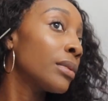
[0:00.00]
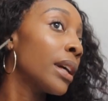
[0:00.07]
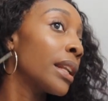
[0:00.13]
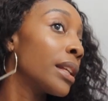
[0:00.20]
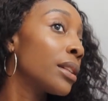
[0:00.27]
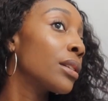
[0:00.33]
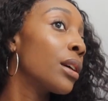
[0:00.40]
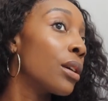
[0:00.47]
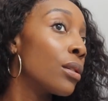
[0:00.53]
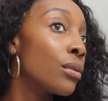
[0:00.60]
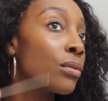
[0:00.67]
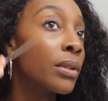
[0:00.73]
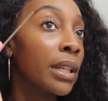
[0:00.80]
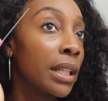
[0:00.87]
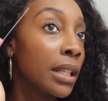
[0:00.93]
I need to
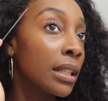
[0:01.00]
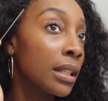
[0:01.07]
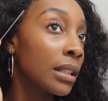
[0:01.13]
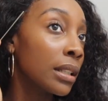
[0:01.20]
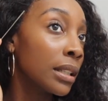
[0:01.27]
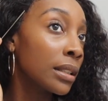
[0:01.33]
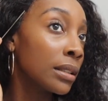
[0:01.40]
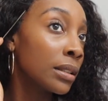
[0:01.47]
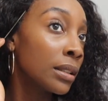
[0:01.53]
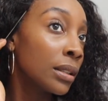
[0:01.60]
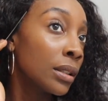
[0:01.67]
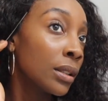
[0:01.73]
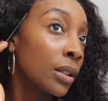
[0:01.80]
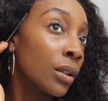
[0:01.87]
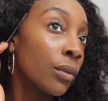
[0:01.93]
go get it done
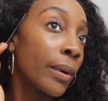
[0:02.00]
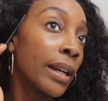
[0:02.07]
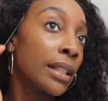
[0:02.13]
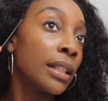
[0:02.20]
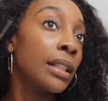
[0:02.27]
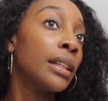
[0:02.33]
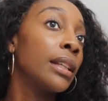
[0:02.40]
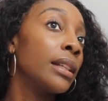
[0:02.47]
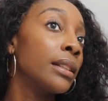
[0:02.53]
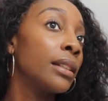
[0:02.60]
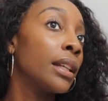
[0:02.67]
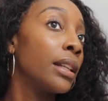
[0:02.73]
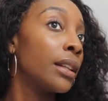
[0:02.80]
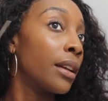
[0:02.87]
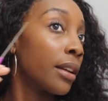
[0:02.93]
right then
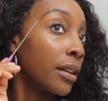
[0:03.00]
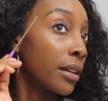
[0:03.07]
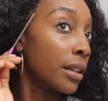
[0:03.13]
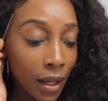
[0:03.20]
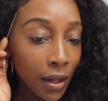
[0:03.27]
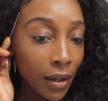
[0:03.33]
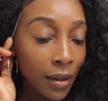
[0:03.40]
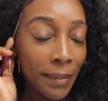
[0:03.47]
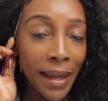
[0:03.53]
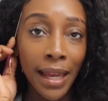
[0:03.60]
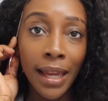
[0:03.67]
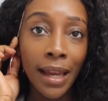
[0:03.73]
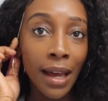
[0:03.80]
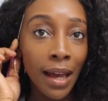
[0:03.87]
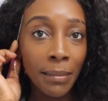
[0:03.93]
and there. I
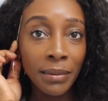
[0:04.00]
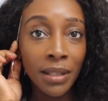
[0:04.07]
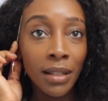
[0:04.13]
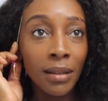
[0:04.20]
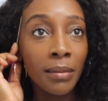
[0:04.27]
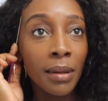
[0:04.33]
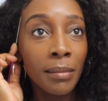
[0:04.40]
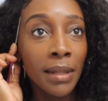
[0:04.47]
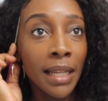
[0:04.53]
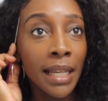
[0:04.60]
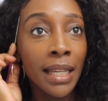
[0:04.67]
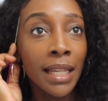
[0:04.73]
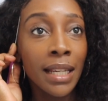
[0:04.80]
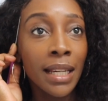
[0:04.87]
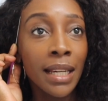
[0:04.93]
had hopped up, I'm
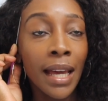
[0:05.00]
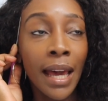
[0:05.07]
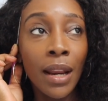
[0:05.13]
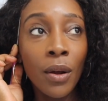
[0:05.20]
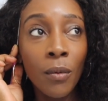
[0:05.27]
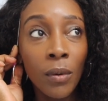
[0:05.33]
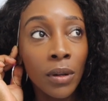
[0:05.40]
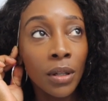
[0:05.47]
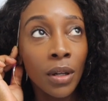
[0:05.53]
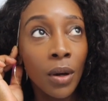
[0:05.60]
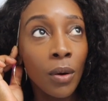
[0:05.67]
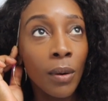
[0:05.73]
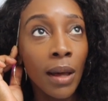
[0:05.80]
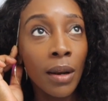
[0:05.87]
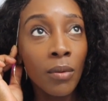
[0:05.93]
like, I don't want
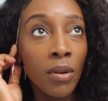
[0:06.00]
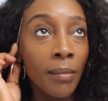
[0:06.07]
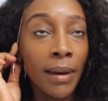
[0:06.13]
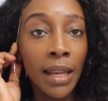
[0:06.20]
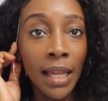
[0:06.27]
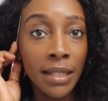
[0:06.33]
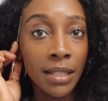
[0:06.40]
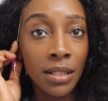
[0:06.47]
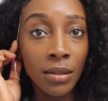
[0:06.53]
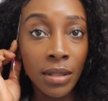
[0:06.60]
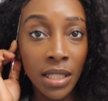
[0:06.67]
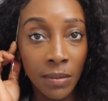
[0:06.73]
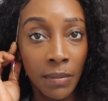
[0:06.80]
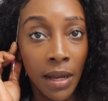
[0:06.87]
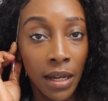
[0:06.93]
my license to
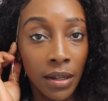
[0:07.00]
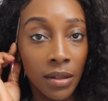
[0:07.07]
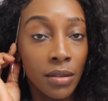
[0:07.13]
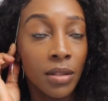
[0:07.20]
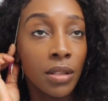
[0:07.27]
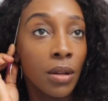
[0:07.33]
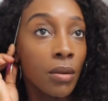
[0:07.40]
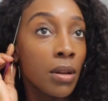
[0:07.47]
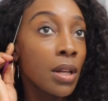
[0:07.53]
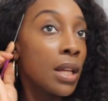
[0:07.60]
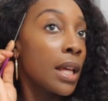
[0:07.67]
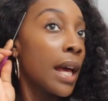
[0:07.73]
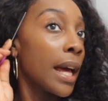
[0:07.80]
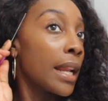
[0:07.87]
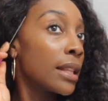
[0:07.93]
expire. So
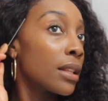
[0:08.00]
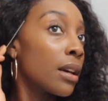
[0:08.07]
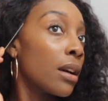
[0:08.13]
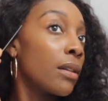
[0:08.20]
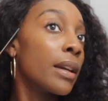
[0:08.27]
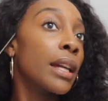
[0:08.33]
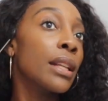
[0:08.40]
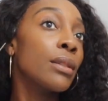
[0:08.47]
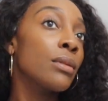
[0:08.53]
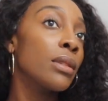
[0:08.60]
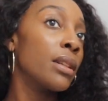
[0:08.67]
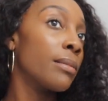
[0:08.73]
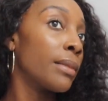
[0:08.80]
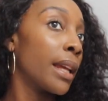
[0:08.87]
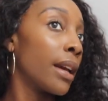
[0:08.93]
I need to go ahead and do
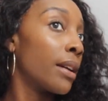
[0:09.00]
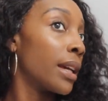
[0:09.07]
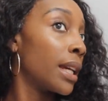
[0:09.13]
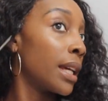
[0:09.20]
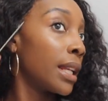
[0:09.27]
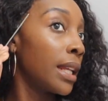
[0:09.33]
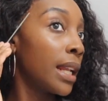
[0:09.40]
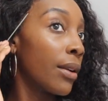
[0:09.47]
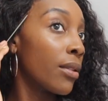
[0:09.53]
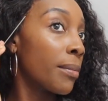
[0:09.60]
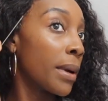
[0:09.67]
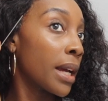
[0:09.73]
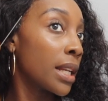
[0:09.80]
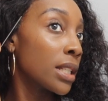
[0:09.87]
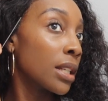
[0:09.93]
something now. And need to
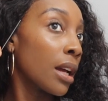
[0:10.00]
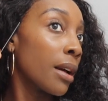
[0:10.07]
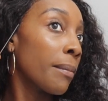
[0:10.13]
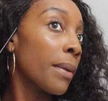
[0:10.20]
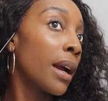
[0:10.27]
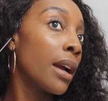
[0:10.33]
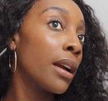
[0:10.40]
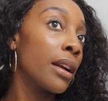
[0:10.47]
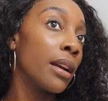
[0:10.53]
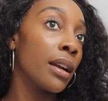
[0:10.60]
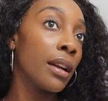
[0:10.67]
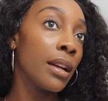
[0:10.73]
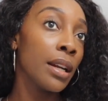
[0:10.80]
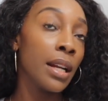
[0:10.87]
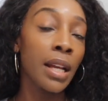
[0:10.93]
remind y'all, my
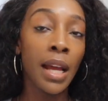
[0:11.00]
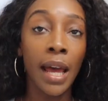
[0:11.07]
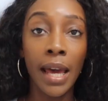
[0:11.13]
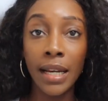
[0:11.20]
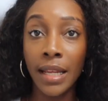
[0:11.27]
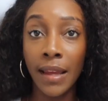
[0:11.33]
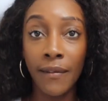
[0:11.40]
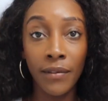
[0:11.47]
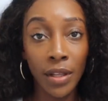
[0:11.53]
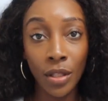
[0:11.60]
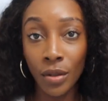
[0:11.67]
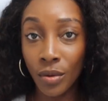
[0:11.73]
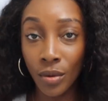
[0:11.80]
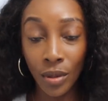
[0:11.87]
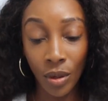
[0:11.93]
hair, I didn't have
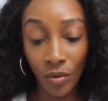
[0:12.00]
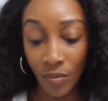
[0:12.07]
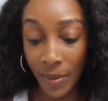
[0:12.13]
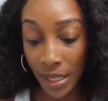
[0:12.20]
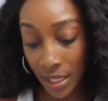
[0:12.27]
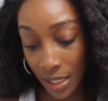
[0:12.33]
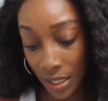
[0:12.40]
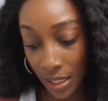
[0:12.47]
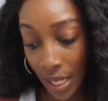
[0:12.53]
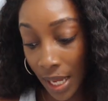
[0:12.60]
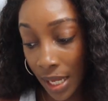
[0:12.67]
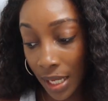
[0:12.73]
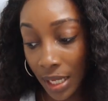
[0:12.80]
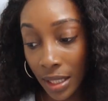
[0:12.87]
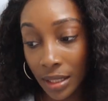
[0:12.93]
nothing going on with my head. I
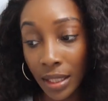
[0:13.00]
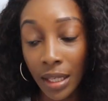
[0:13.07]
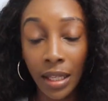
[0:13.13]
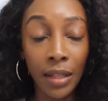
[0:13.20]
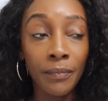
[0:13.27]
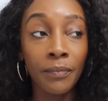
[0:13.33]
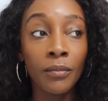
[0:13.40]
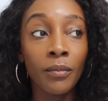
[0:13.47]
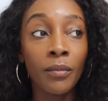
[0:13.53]
had that.